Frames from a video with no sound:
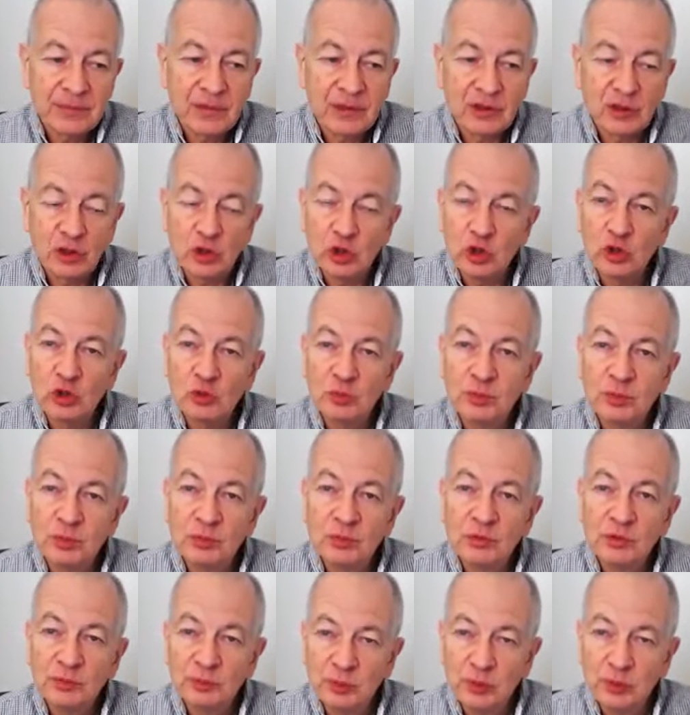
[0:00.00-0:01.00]
You
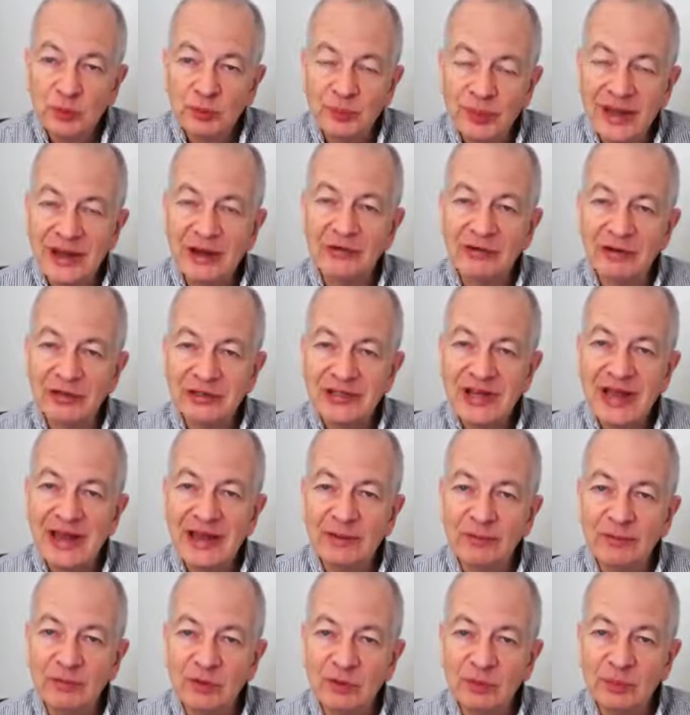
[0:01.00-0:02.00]
prepare a
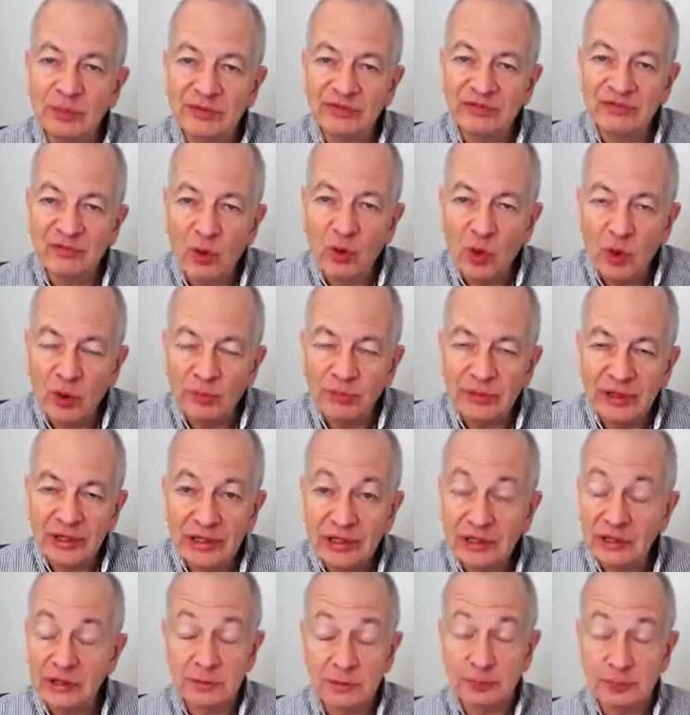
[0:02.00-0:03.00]
table before me
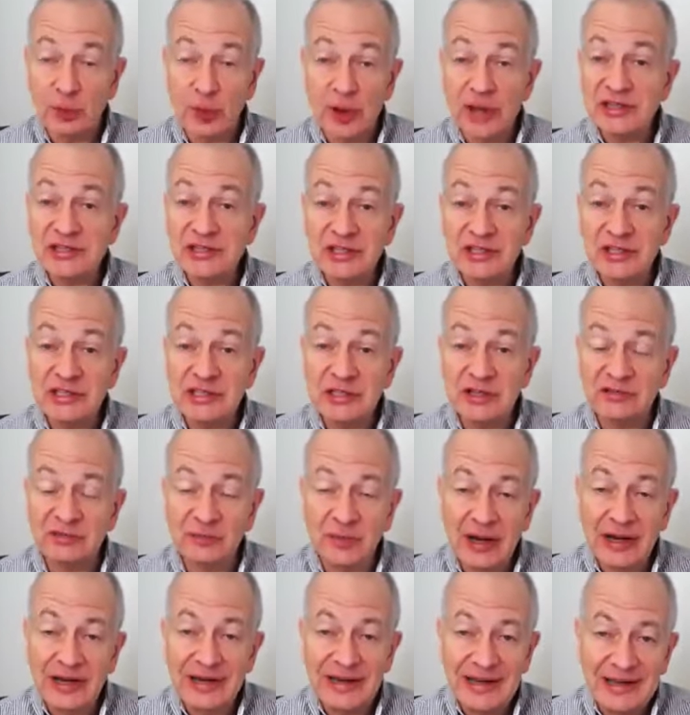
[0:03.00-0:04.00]
in the presence of
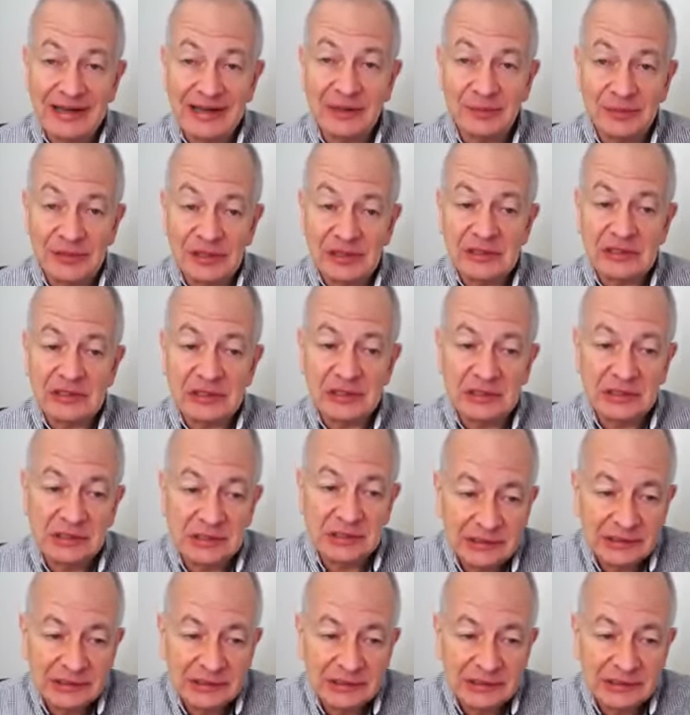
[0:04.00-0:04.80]
my enemies.